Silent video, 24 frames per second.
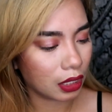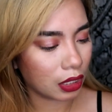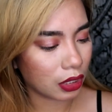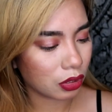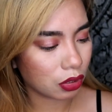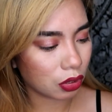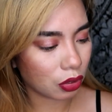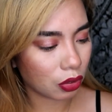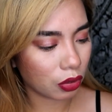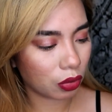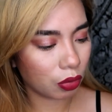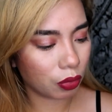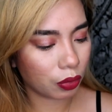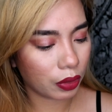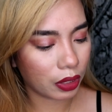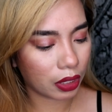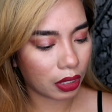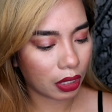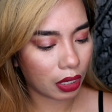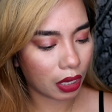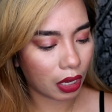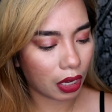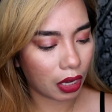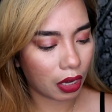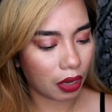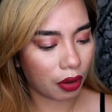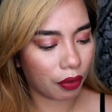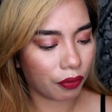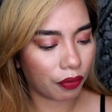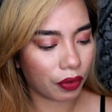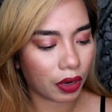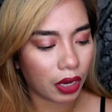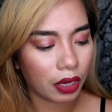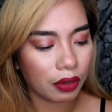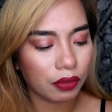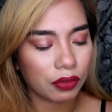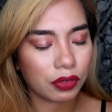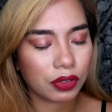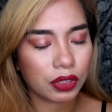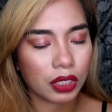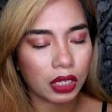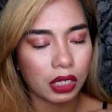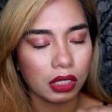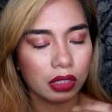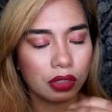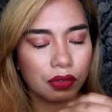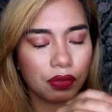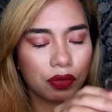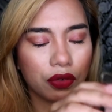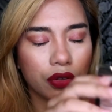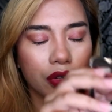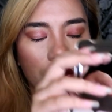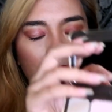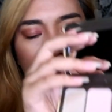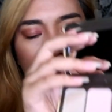So, we have 5 shades for